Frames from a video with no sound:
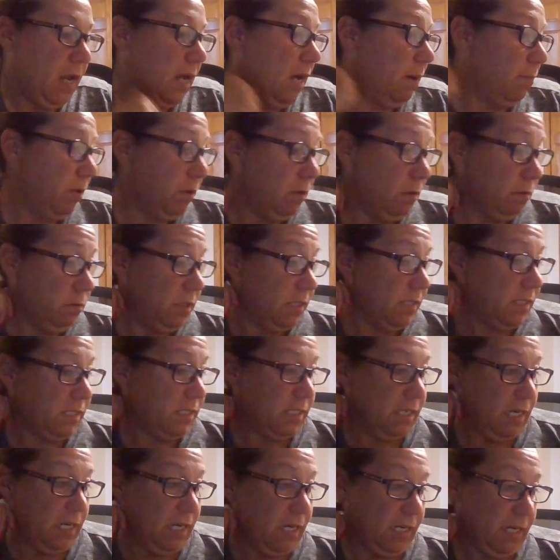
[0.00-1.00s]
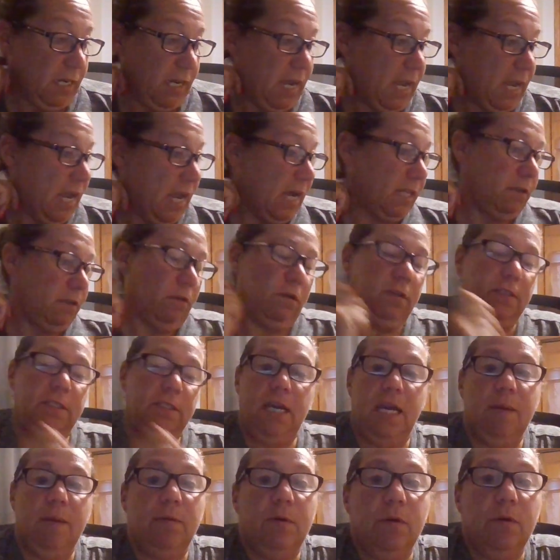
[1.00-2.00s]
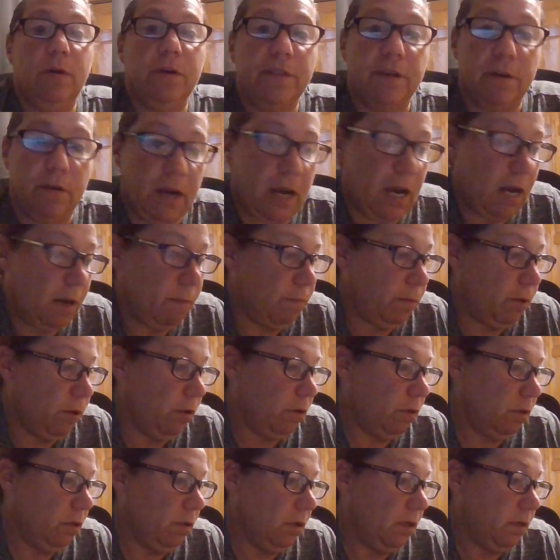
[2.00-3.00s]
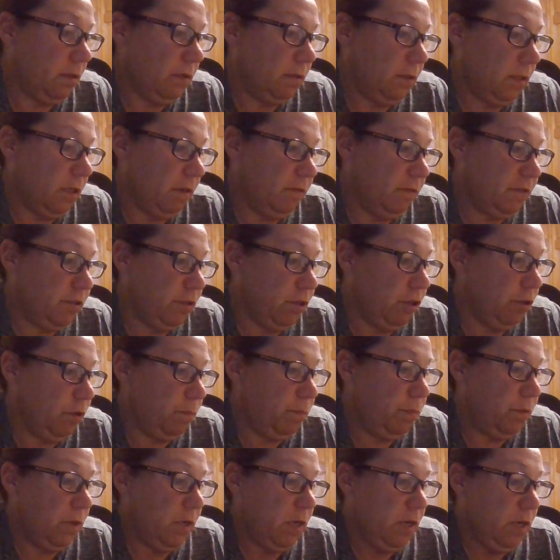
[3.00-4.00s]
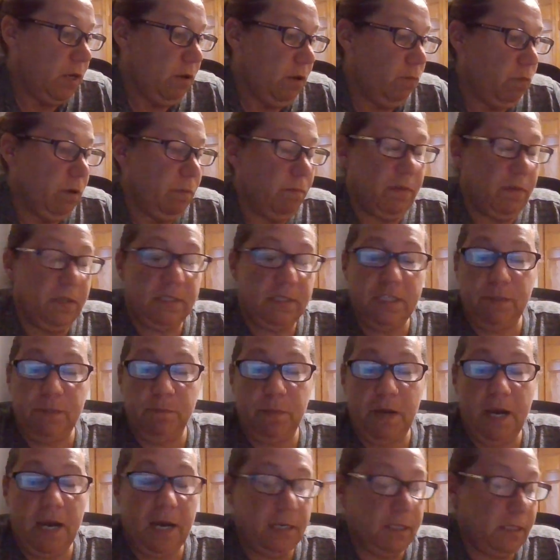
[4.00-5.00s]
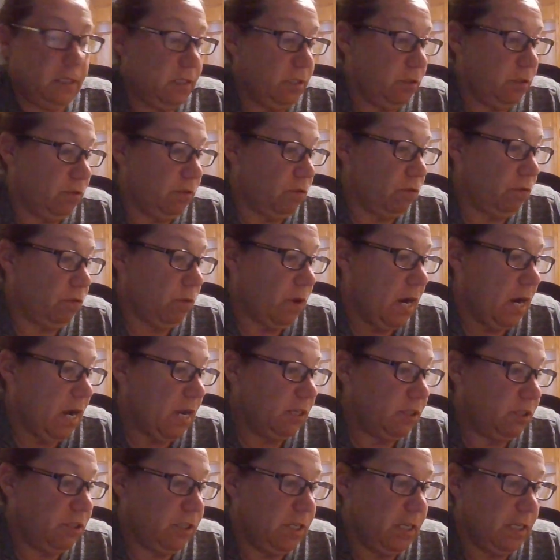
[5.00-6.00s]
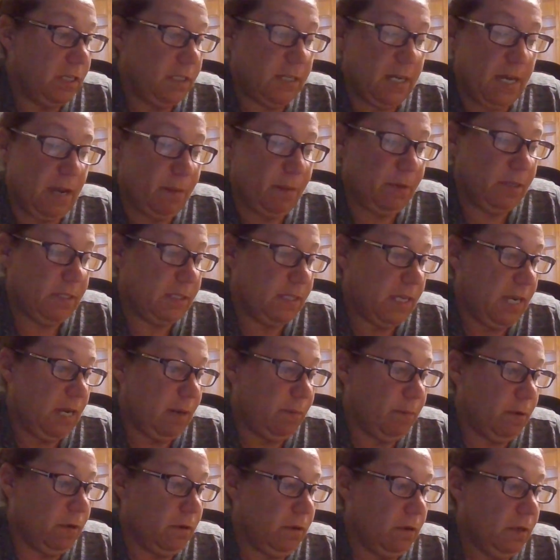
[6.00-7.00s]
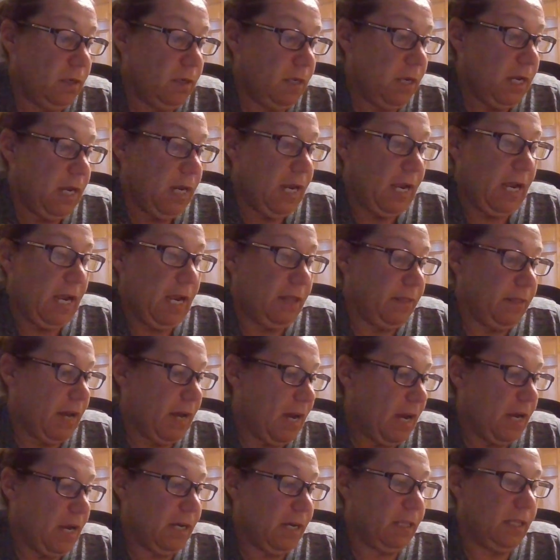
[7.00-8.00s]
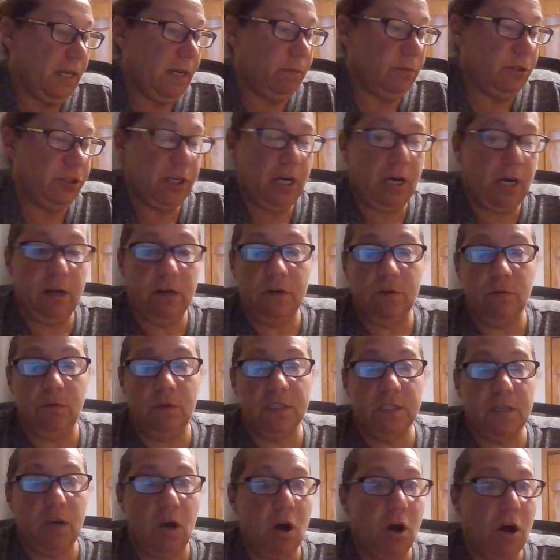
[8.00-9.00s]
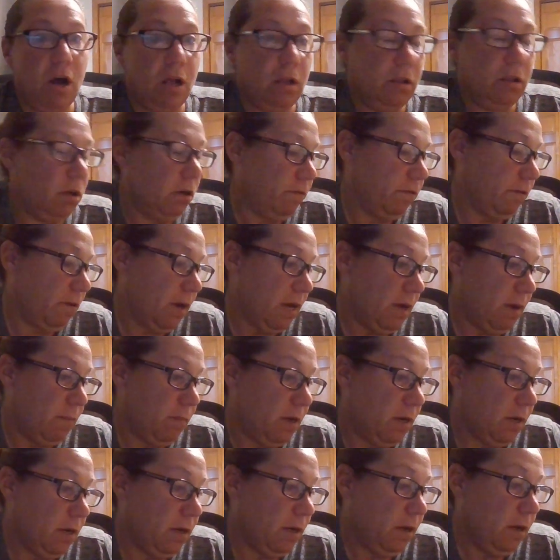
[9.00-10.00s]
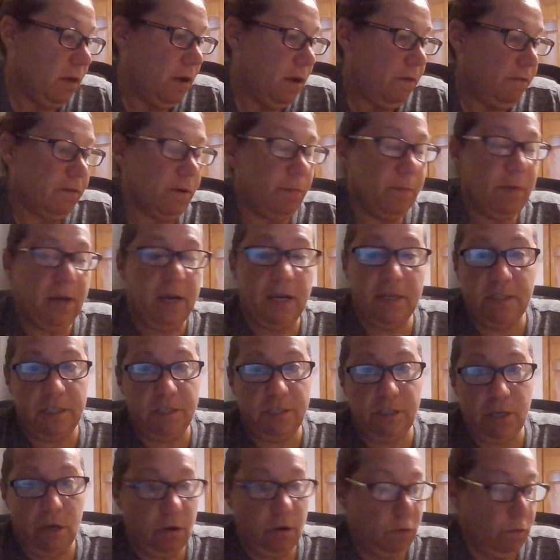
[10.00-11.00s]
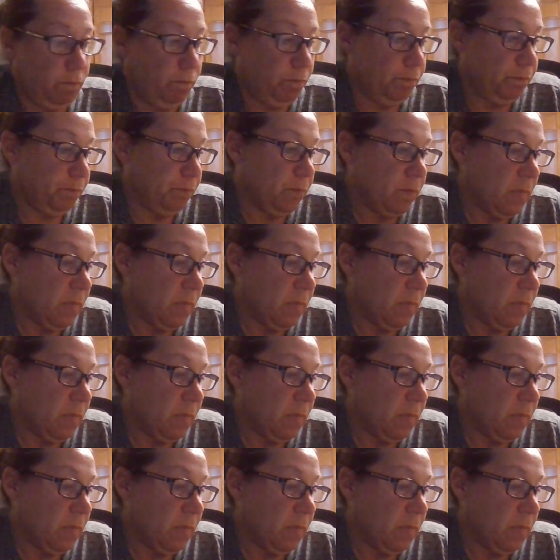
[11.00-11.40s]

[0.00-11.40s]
Emma was sitting at her table with her hot bowl of soup when Mrs. Potts crashed into Emma's table and the hot clam chowder was all over Emma from head to toe.